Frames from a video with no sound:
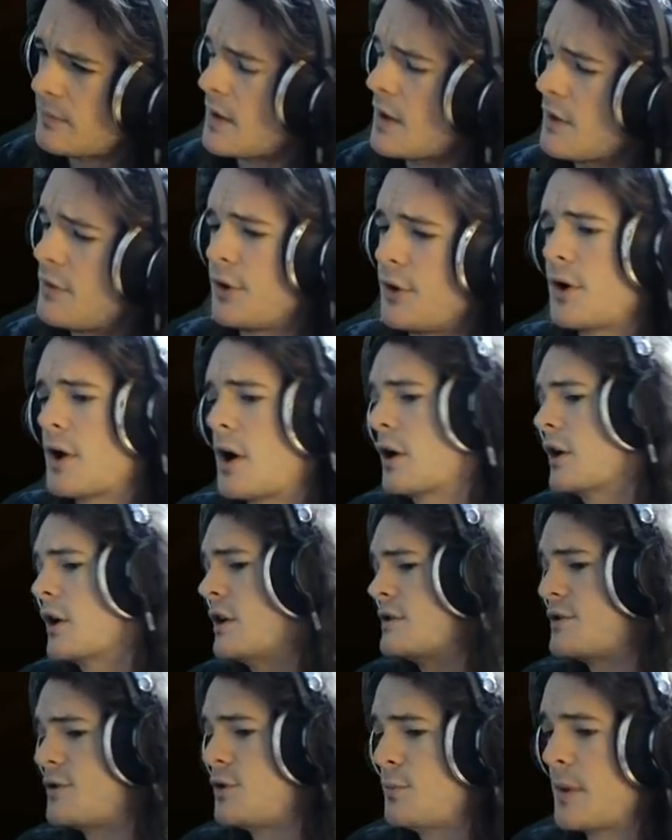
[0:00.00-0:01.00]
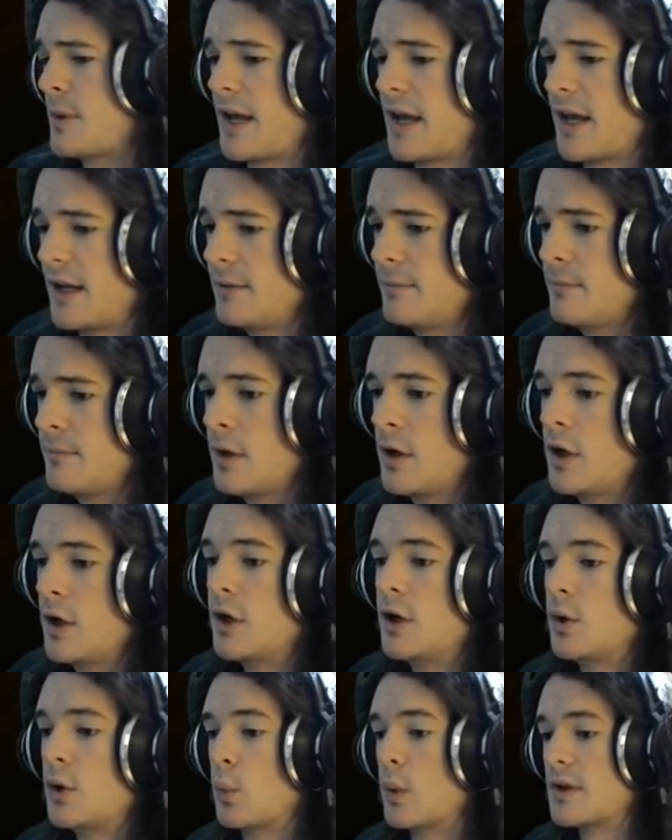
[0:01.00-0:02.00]
They're not going to zoom ahead.
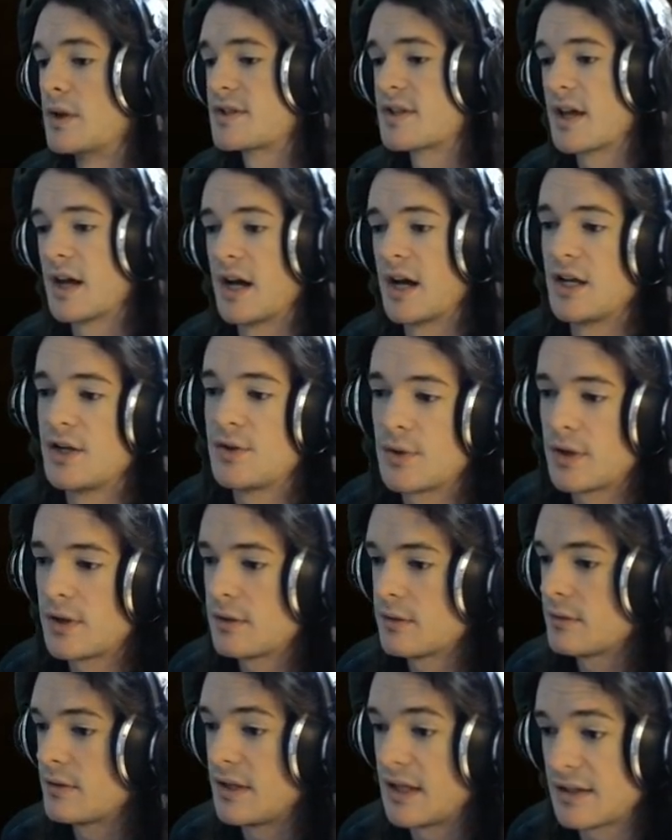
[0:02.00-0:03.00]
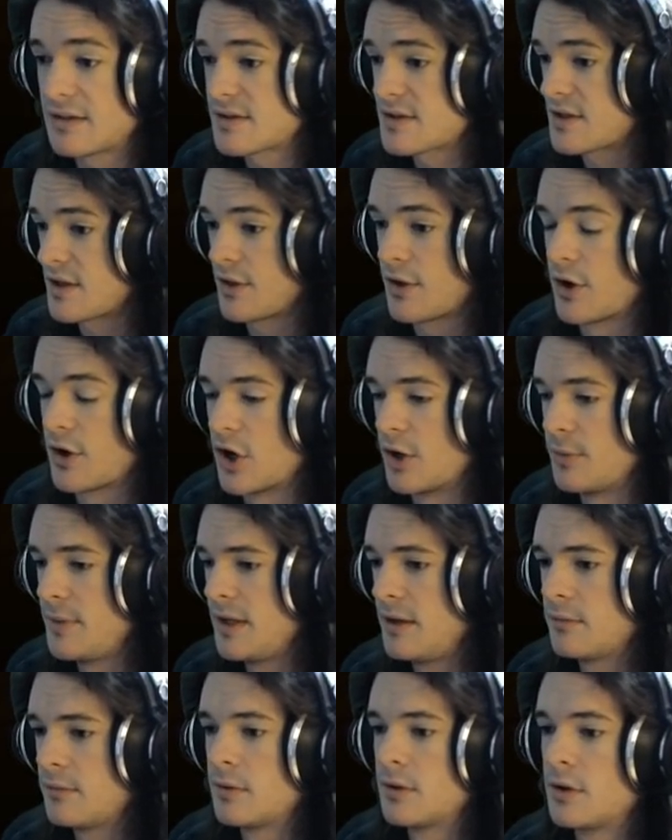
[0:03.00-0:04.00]
Once the Hydra gets to the
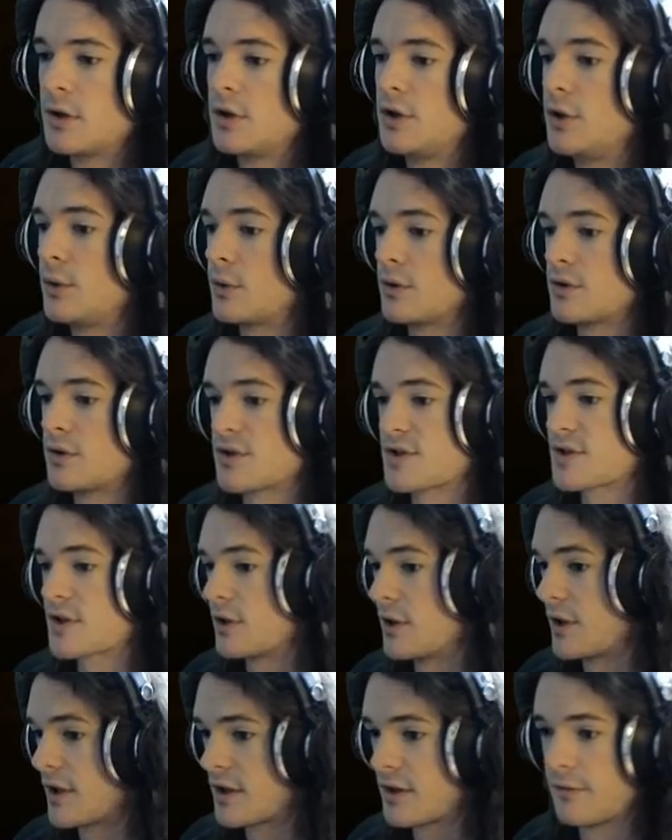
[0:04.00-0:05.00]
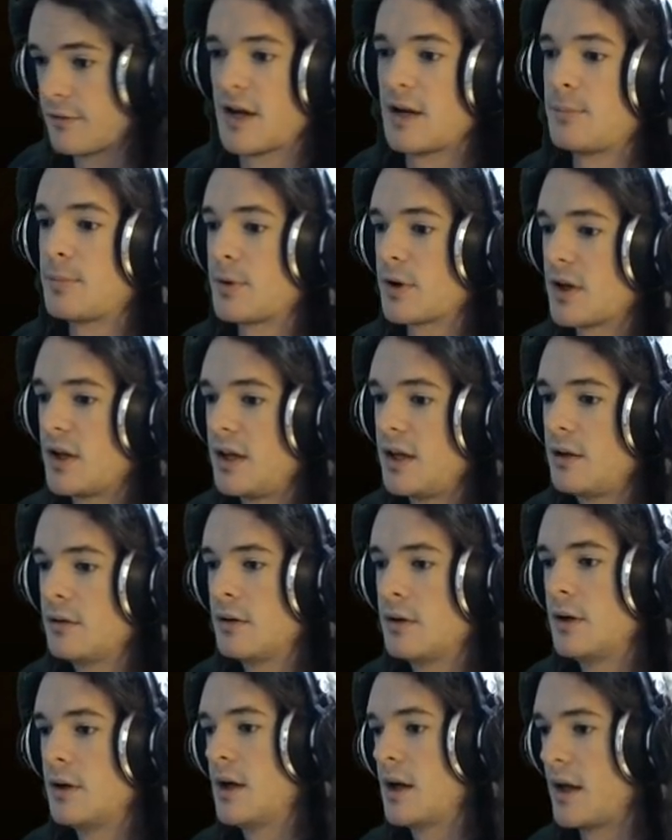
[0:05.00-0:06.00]
army, you can just click the Viper key,
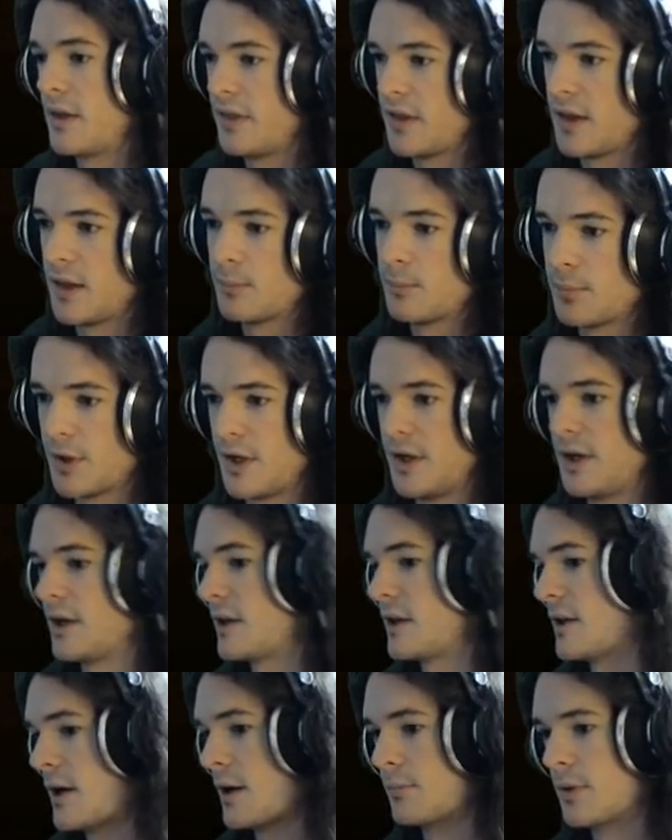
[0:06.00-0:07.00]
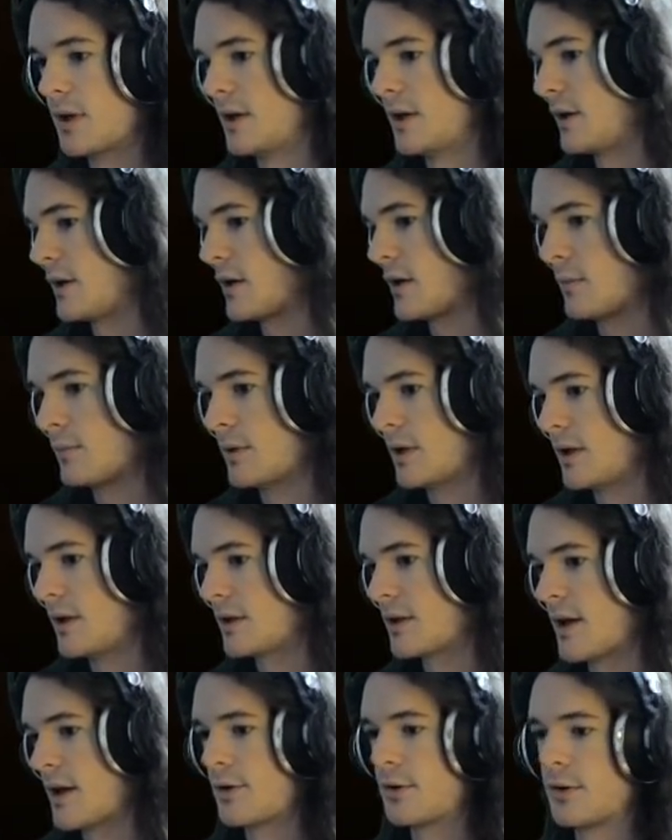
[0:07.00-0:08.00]
and then blinding cloud, blinding cloud, blinding
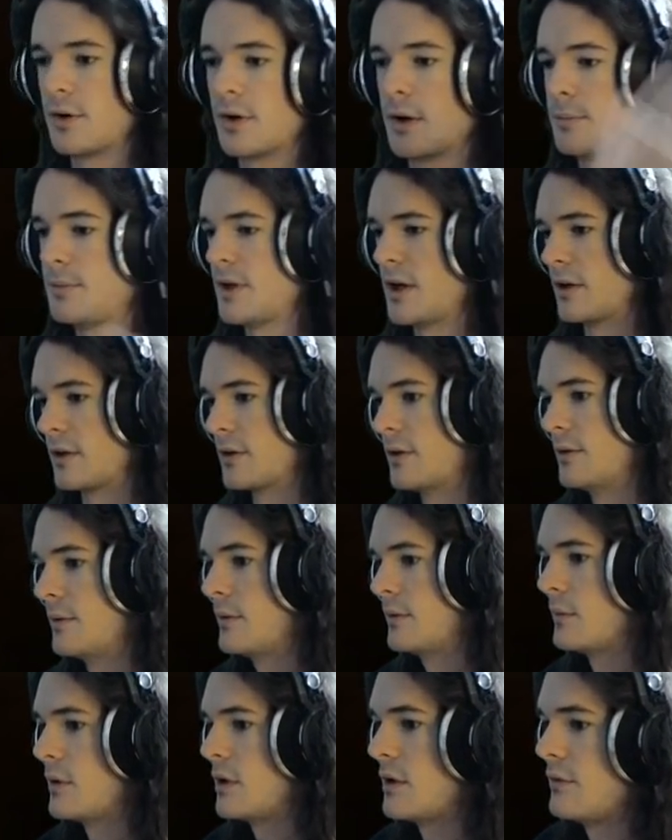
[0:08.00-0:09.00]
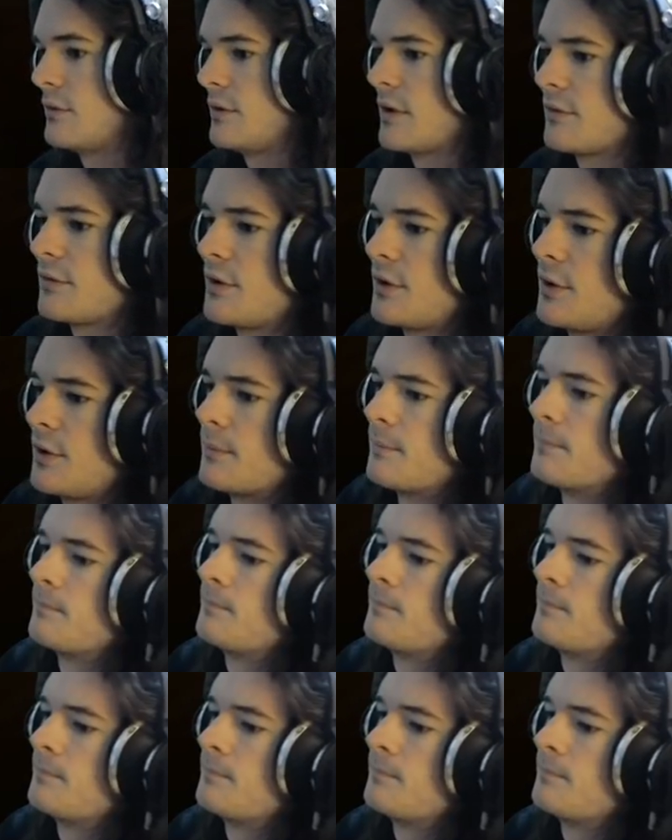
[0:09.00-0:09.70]
cloud, or abduct, whatever you have to do.